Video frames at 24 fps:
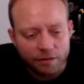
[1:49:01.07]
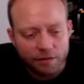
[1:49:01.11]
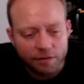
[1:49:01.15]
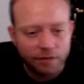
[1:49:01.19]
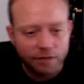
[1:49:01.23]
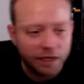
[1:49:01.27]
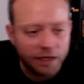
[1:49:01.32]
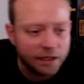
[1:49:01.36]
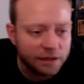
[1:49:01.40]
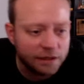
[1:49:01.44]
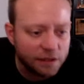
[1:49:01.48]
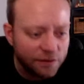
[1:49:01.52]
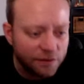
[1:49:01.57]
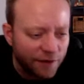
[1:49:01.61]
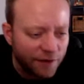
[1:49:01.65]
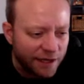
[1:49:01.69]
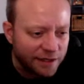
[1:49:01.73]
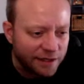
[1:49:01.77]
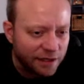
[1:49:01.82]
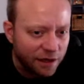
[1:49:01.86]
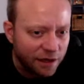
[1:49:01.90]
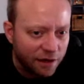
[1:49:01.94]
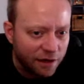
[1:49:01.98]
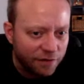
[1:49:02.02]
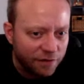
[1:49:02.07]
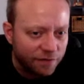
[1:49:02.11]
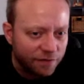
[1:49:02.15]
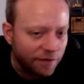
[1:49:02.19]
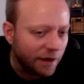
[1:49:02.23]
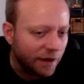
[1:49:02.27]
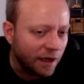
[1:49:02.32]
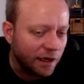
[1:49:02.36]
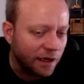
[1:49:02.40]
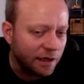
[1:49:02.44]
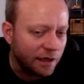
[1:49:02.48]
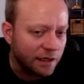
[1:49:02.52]
because it's fast enough
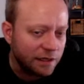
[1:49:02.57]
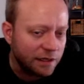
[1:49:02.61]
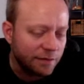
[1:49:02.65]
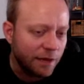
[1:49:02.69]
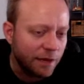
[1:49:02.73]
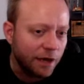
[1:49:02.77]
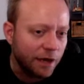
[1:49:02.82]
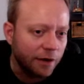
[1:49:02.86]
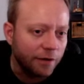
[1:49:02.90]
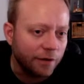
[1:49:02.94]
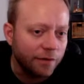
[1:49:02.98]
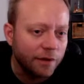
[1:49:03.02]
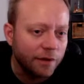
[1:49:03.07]
and it doesn't matter.